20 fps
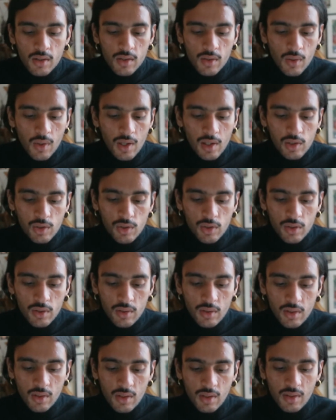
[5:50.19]
So I'll
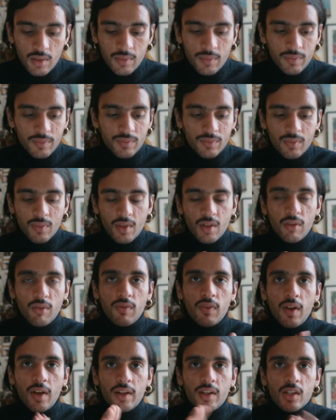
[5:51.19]
just
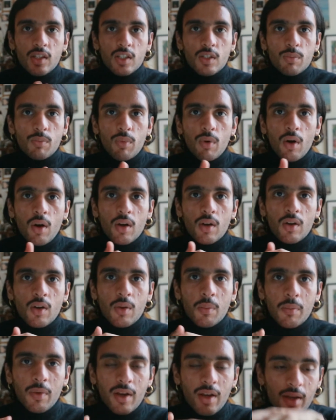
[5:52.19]
find a spot
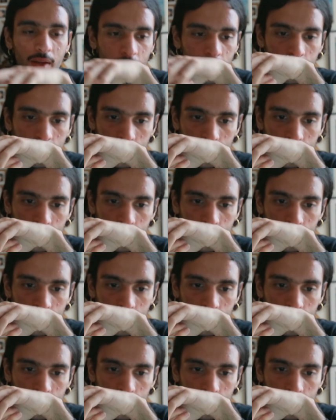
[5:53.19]
on my